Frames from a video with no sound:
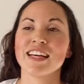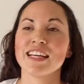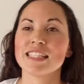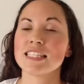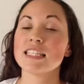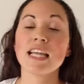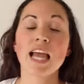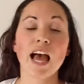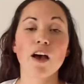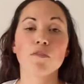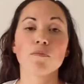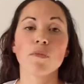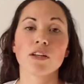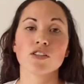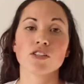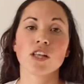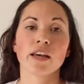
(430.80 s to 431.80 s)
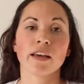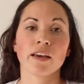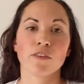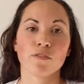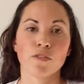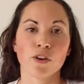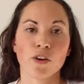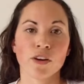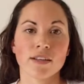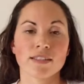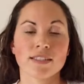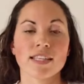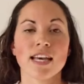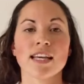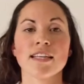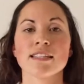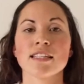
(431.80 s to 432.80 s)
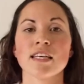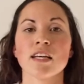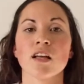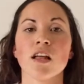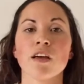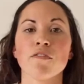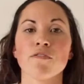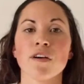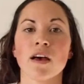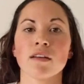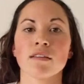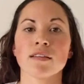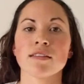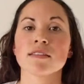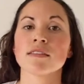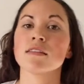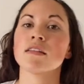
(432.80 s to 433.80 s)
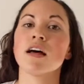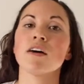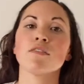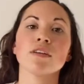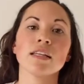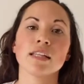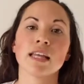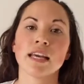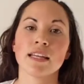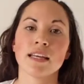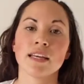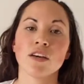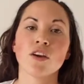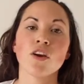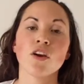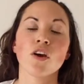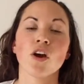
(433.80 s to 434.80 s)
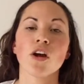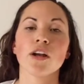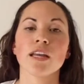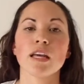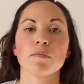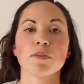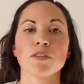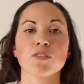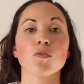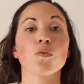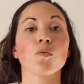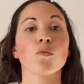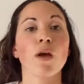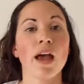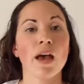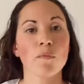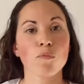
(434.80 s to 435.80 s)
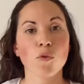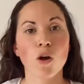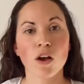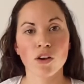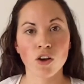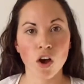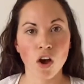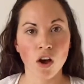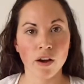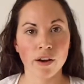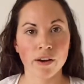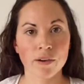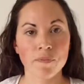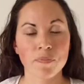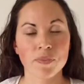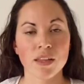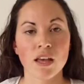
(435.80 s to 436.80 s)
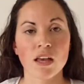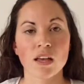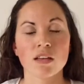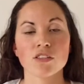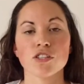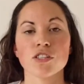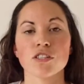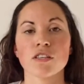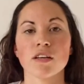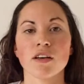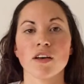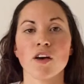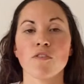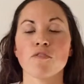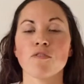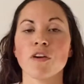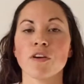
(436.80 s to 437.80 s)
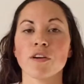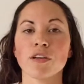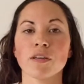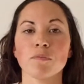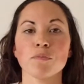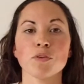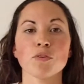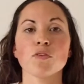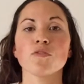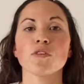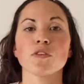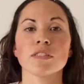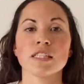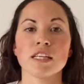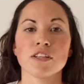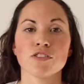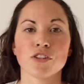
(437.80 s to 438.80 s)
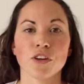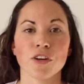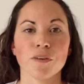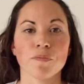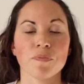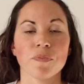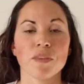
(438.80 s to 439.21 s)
didn't have much luck at first until I found this lovely lady. Her name is Ram Rankar. She's a very beautiful teacher.